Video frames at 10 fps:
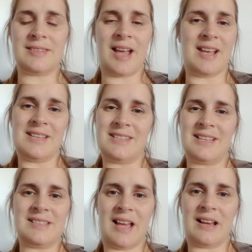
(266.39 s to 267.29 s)
that is
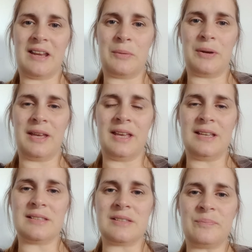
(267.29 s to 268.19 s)
exactly what it
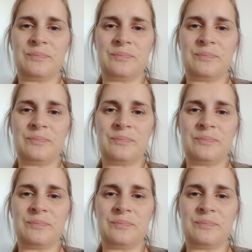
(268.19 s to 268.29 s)
is.